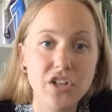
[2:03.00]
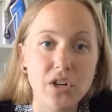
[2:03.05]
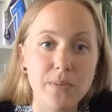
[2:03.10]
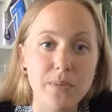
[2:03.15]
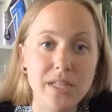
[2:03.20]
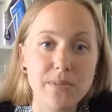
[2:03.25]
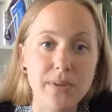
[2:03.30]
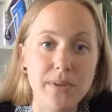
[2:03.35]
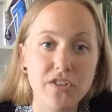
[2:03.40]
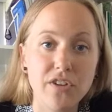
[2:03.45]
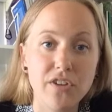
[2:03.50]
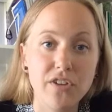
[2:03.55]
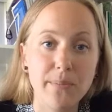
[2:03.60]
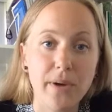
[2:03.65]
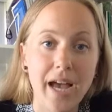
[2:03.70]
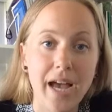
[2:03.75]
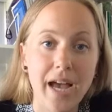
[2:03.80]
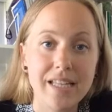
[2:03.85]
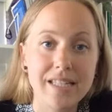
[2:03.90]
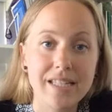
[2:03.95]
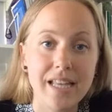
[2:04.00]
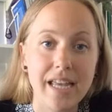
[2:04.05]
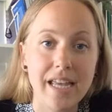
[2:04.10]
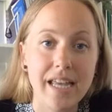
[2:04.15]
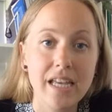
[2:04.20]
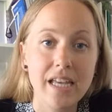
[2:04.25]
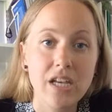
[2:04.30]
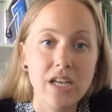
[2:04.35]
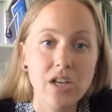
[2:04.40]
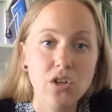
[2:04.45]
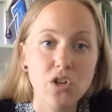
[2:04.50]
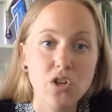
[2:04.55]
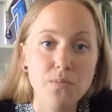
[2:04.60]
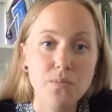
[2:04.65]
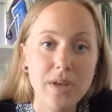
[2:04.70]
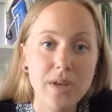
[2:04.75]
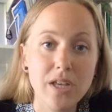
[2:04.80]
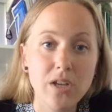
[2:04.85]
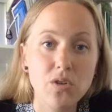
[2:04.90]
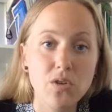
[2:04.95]
mismatch repair assay could be
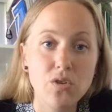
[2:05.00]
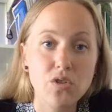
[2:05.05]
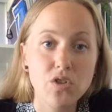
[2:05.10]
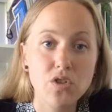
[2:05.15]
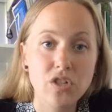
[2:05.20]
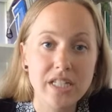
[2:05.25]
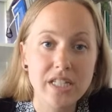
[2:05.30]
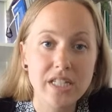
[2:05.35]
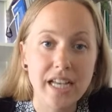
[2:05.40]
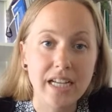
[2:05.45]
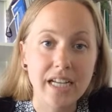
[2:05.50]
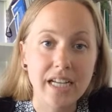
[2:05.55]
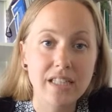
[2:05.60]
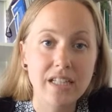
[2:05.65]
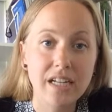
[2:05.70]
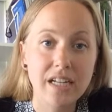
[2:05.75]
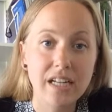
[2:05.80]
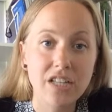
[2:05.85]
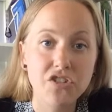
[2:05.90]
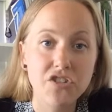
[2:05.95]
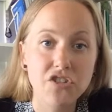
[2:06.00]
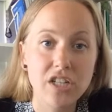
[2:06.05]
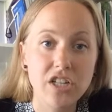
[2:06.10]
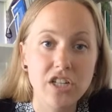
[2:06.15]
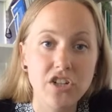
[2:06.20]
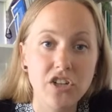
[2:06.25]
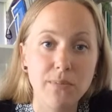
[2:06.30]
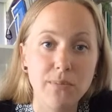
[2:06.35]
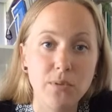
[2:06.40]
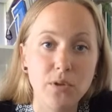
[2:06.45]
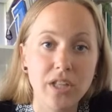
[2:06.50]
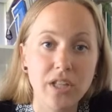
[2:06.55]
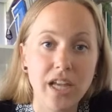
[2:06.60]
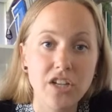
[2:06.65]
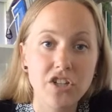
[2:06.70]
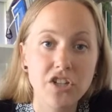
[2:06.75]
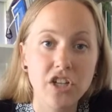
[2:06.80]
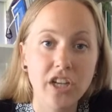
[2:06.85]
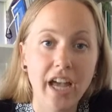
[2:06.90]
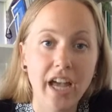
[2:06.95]
used to detect Lynch syndrome
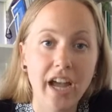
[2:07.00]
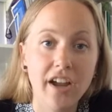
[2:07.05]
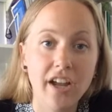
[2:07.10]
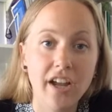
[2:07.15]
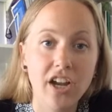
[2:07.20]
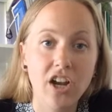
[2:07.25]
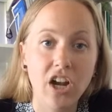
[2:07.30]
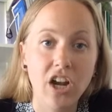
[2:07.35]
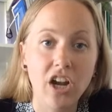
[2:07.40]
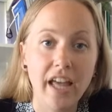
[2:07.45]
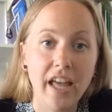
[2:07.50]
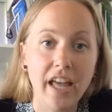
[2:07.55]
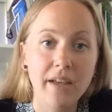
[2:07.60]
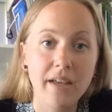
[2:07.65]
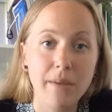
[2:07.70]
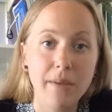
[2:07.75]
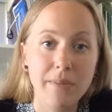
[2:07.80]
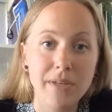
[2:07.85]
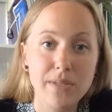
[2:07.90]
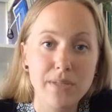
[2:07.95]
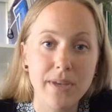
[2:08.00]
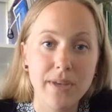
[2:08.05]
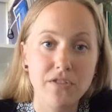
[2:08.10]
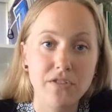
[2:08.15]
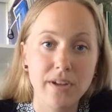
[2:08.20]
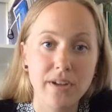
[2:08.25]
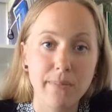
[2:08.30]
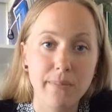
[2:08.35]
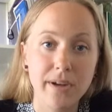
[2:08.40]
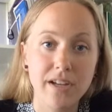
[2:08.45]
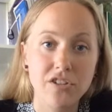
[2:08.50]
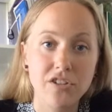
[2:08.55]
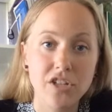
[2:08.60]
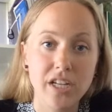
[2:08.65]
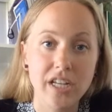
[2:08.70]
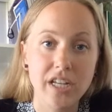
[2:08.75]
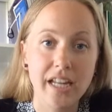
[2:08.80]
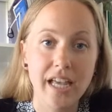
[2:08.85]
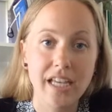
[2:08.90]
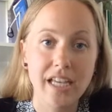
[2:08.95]
mutation carrier-like mismatch repair
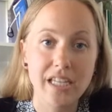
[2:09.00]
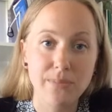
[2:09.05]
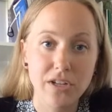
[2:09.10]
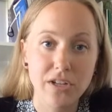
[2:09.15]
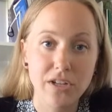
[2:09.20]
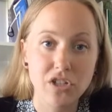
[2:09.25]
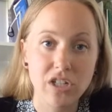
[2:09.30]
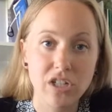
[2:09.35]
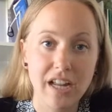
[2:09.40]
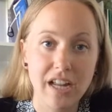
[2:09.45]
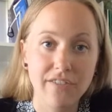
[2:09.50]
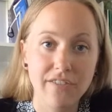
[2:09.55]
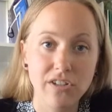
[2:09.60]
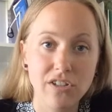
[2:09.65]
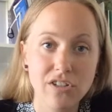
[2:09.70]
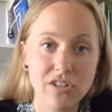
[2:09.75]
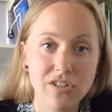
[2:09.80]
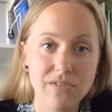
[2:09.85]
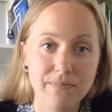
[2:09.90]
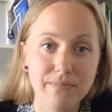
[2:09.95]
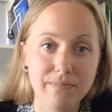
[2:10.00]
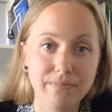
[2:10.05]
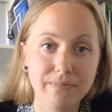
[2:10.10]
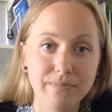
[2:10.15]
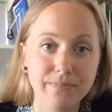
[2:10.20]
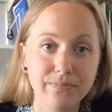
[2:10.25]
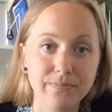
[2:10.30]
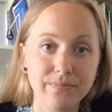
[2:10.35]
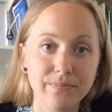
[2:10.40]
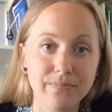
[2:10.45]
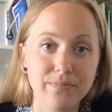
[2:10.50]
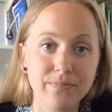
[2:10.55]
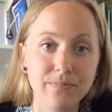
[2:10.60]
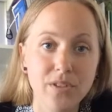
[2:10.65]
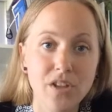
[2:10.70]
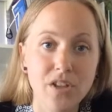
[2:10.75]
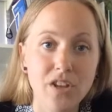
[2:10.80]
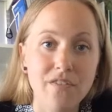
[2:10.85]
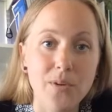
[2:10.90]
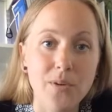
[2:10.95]
gene expression levels.
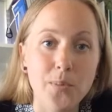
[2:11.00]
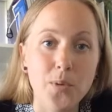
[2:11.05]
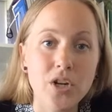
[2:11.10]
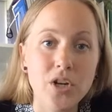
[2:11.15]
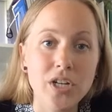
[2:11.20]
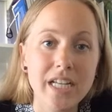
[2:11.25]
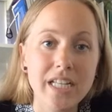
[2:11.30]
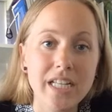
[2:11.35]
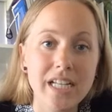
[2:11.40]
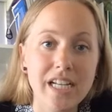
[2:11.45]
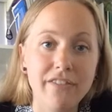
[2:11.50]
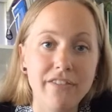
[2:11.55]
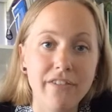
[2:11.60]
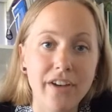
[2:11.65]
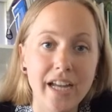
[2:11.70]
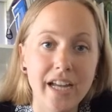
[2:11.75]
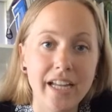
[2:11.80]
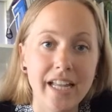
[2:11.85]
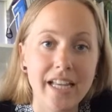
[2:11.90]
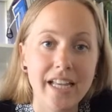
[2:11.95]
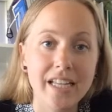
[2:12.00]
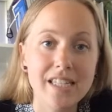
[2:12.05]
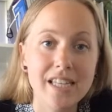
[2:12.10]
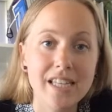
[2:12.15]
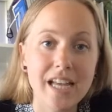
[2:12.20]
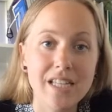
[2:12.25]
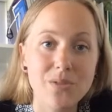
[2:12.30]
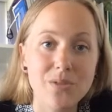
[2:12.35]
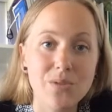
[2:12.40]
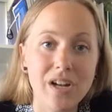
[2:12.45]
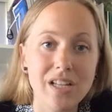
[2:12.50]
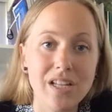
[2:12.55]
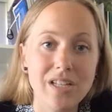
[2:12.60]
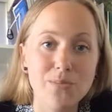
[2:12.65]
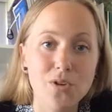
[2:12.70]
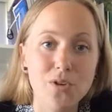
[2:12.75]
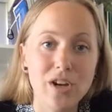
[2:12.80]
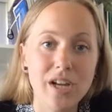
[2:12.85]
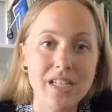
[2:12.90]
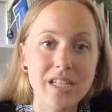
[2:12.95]
For more detailed findings, as well as
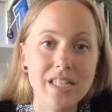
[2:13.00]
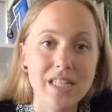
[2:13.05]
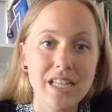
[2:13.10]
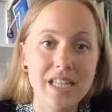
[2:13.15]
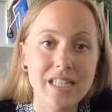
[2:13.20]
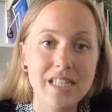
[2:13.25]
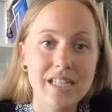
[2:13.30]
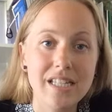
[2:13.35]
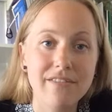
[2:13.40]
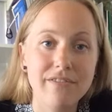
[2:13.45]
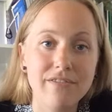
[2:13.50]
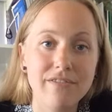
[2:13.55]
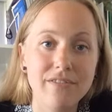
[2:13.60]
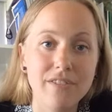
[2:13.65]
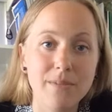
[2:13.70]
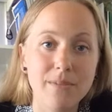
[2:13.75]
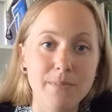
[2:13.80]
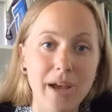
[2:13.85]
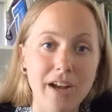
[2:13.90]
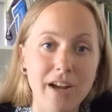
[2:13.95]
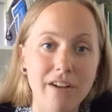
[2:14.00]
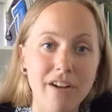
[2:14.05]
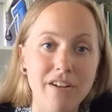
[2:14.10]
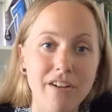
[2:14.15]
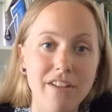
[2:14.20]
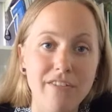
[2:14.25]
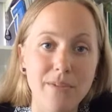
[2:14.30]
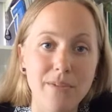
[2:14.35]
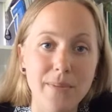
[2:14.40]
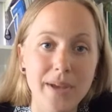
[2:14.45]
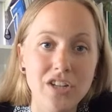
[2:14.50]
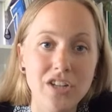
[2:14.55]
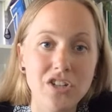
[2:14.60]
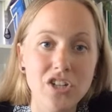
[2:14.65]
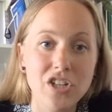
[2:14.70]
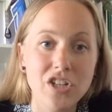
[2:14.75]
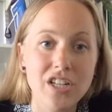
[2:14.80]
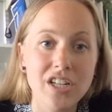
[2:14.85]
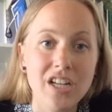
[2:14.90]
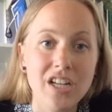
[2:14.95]
more extensive background information